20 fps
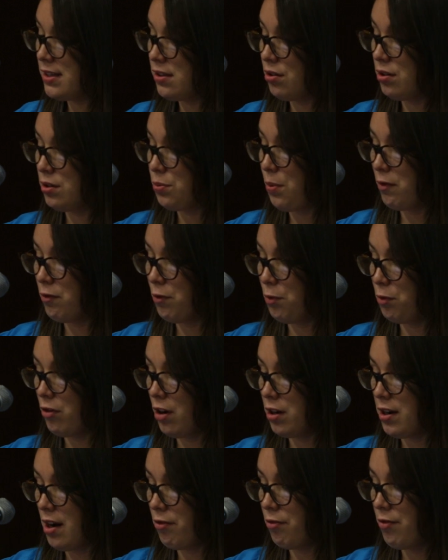research
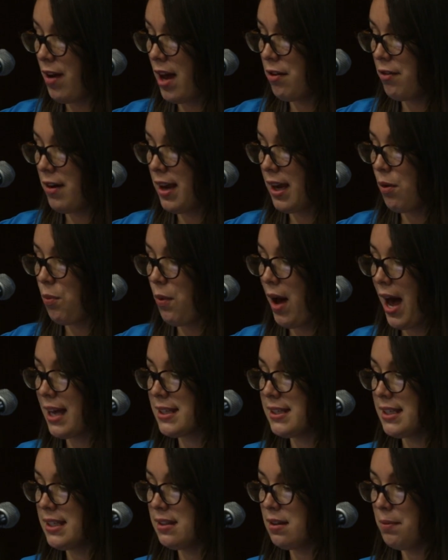rhetoric
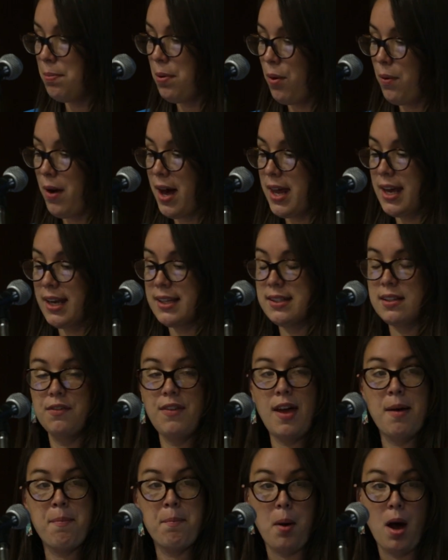waxes the poetics
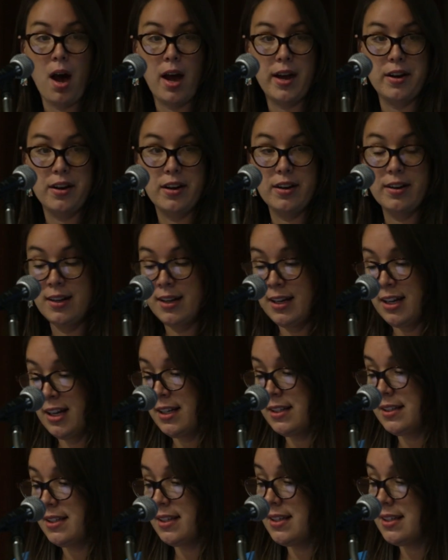of empire,
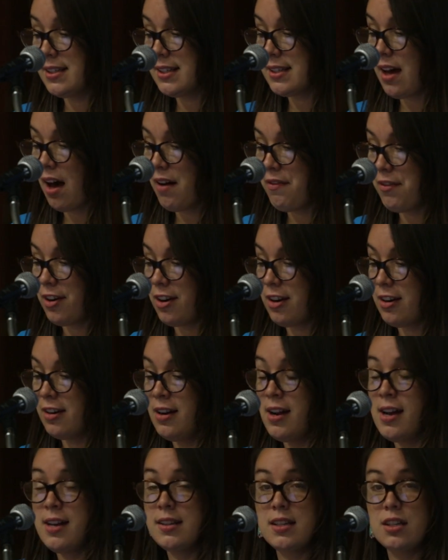to
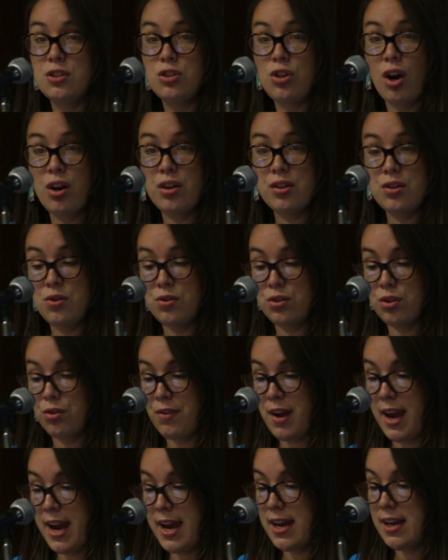discover, to chart new
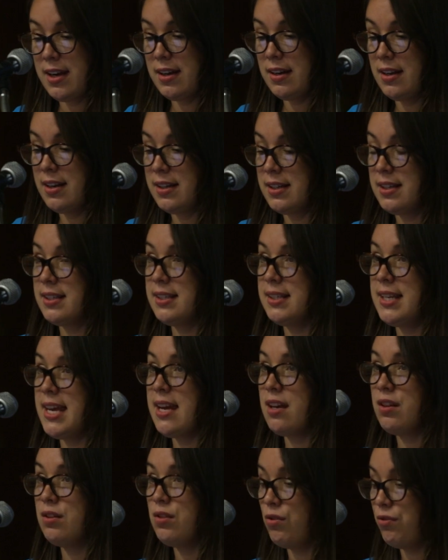terrain, to
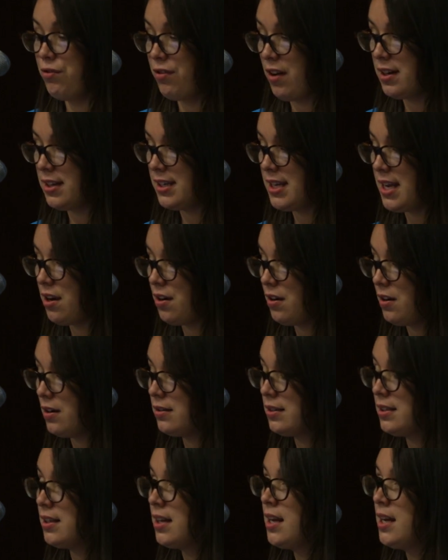seek new
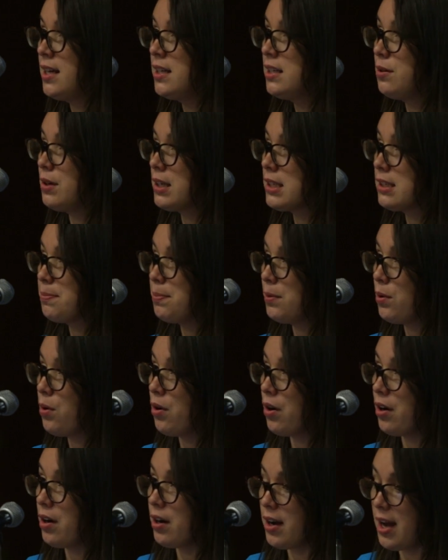frontiers, to
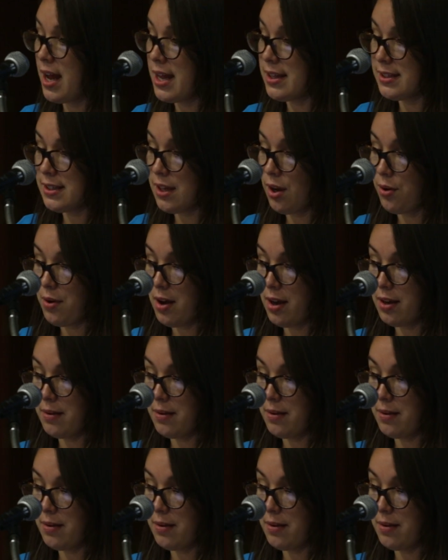explore, and so